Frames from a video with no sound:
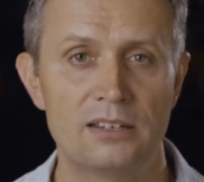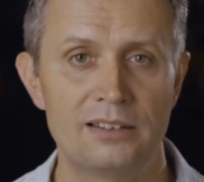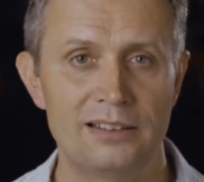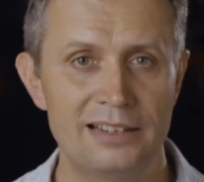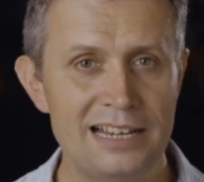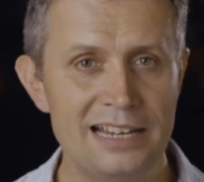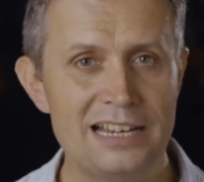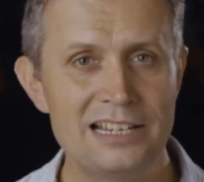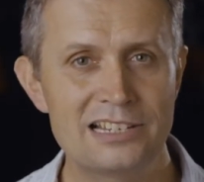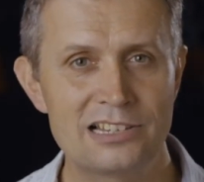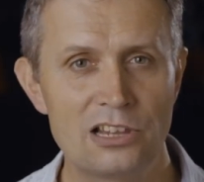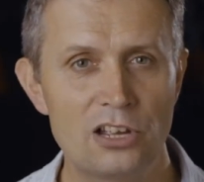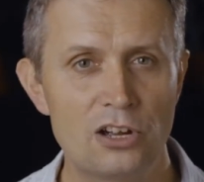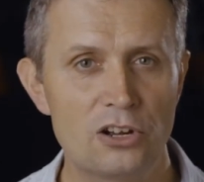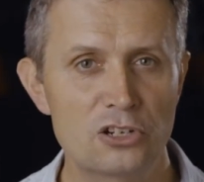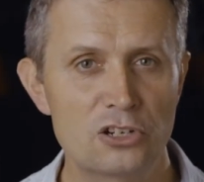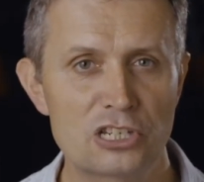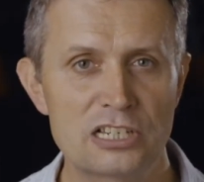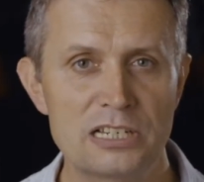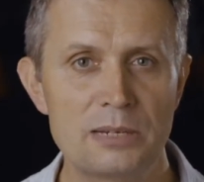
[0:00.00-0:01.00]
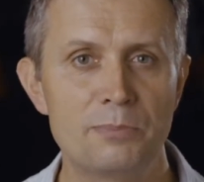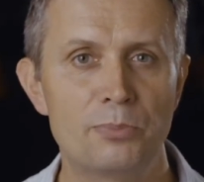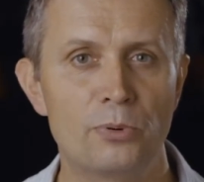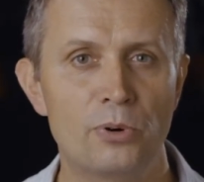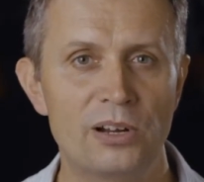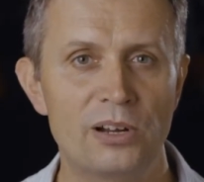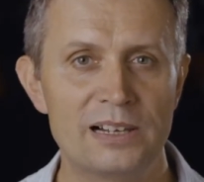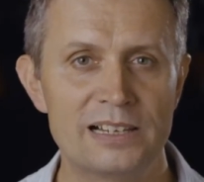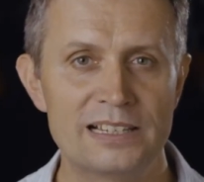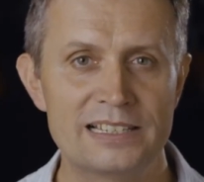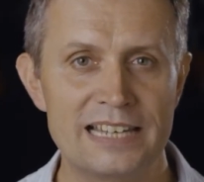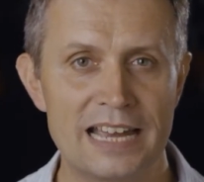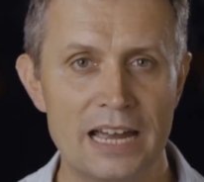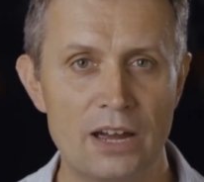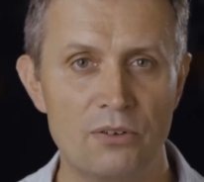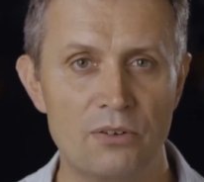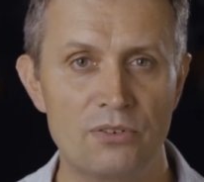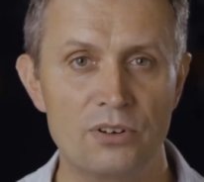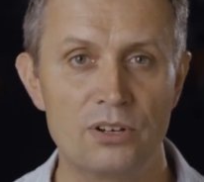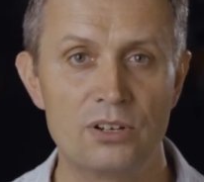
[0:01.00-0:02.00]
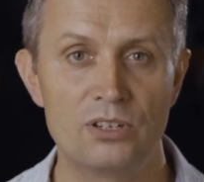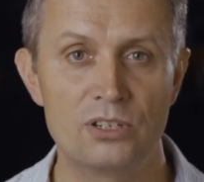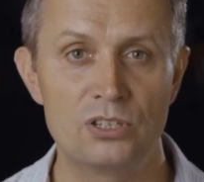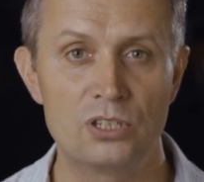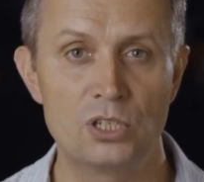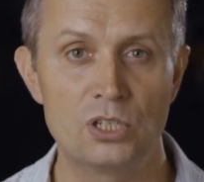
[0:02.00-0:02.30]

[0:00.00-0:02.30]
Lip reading: These largely boil down